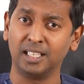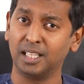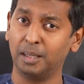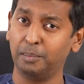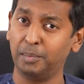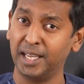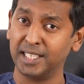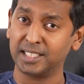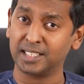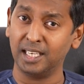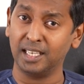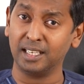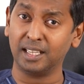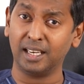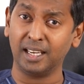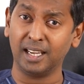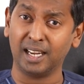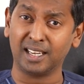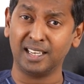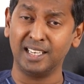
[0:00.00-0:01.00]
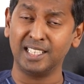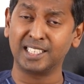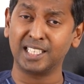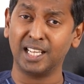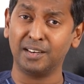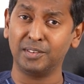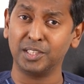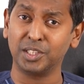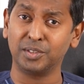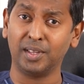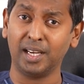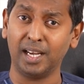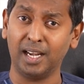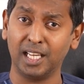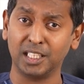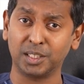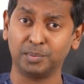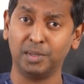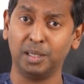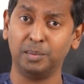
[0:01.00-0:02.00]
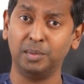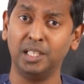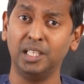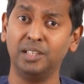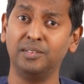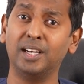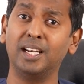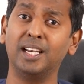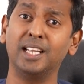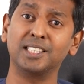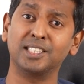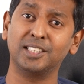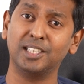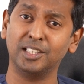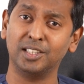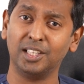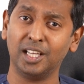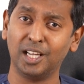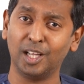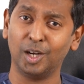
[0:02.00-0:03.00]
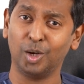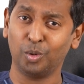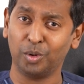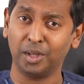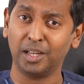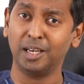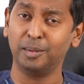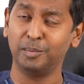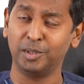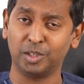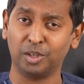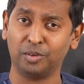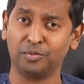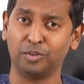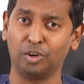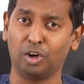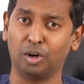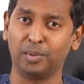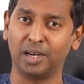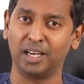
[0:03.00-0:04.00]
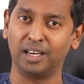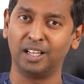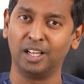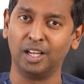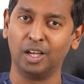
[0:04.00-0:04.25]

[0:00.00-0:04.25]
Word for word: the baseline creatinine itself is very less, maybe even less than the lower limit of normal.